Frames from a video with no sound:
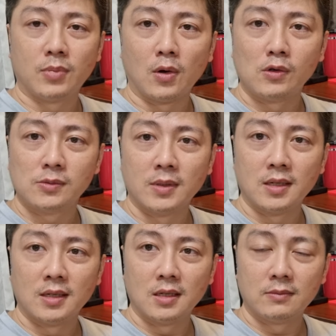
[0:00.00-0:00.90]

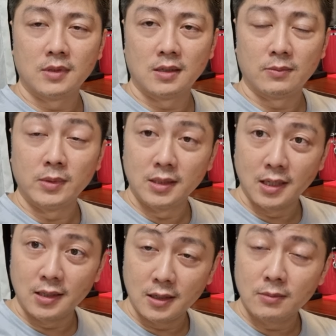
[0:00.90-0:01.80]

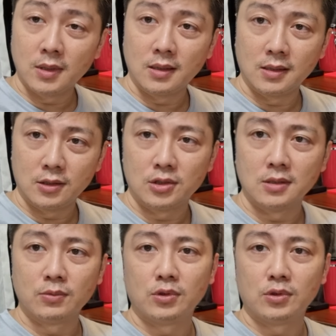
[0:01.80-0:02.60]
post-millennium edition,